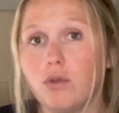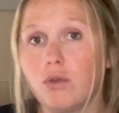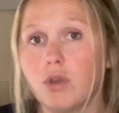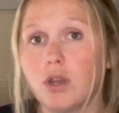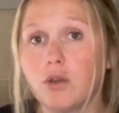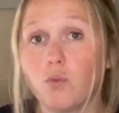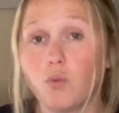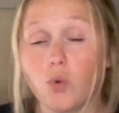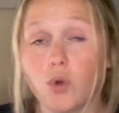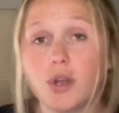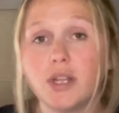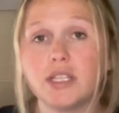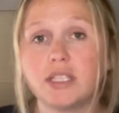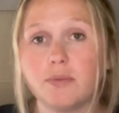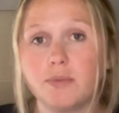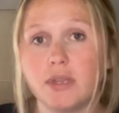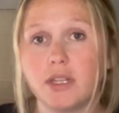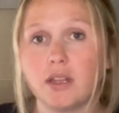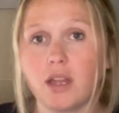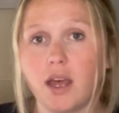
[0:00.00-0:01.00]
could have once
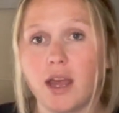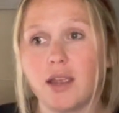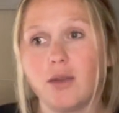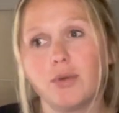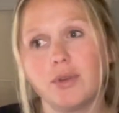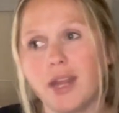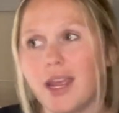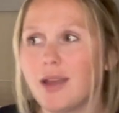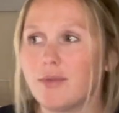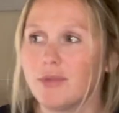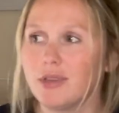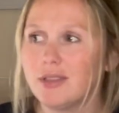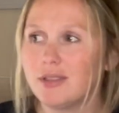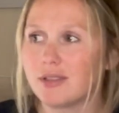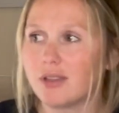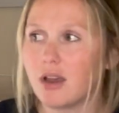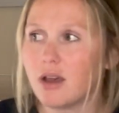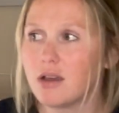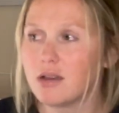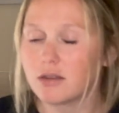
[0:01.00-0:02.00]
been like, well, damn, this
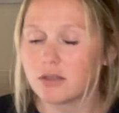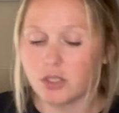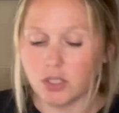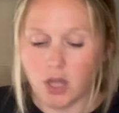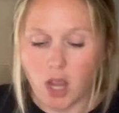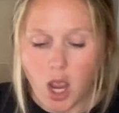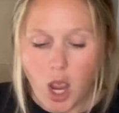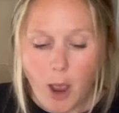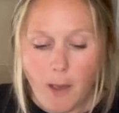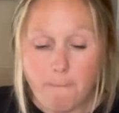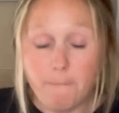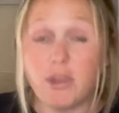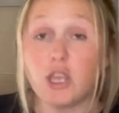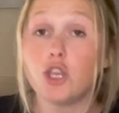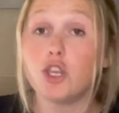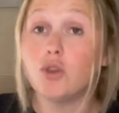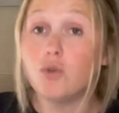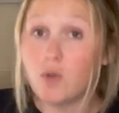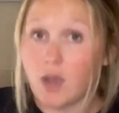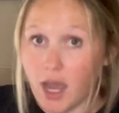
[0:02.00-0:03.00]
sucks. But
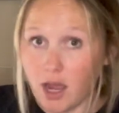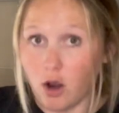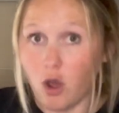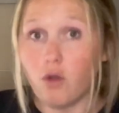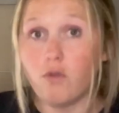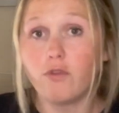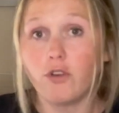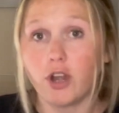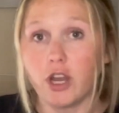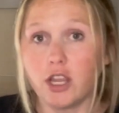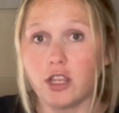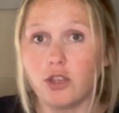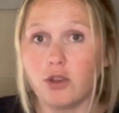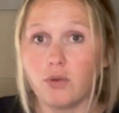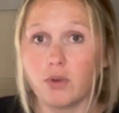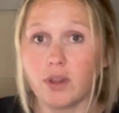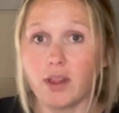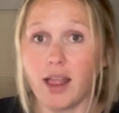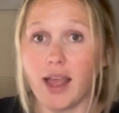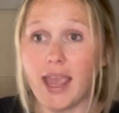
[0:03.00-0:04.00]
you got over it. You
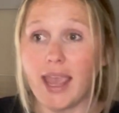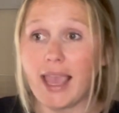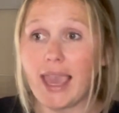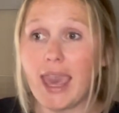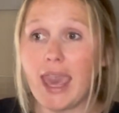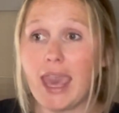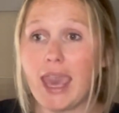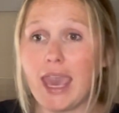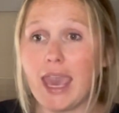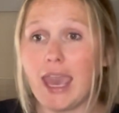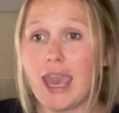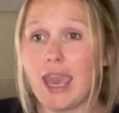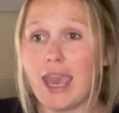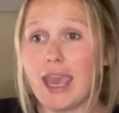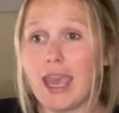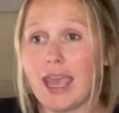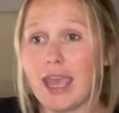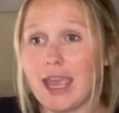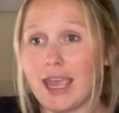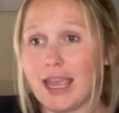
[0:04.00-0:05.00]
were like,
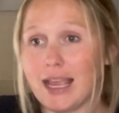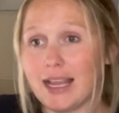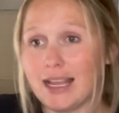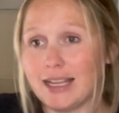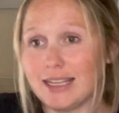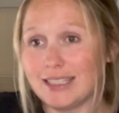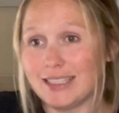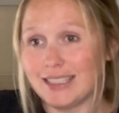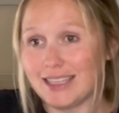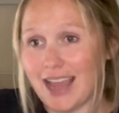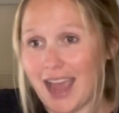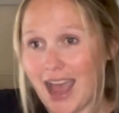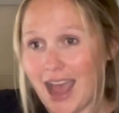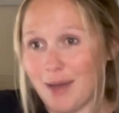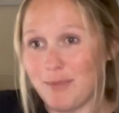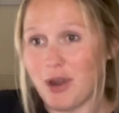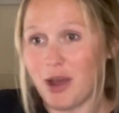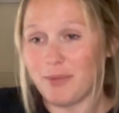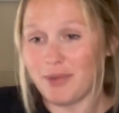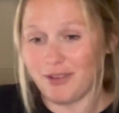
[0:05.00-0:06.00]
and
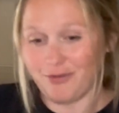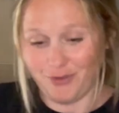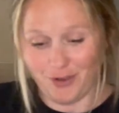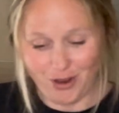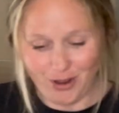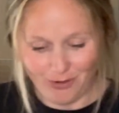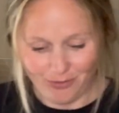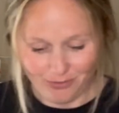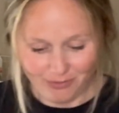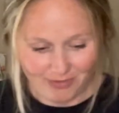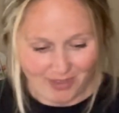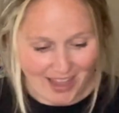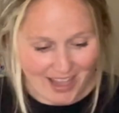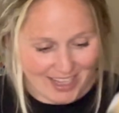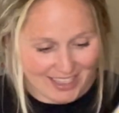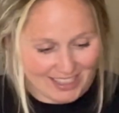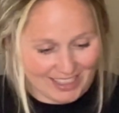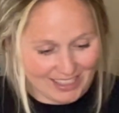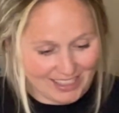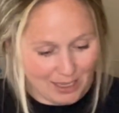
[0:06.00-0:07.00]
I'm not meant for you.
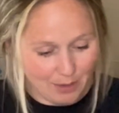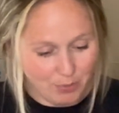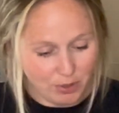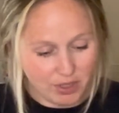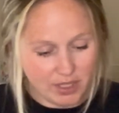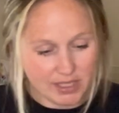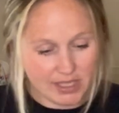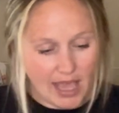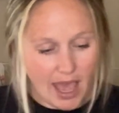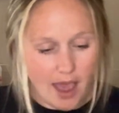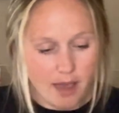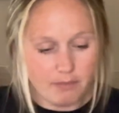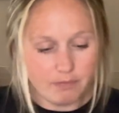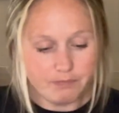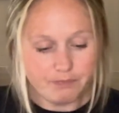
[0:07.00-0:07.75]
It's as simple as that.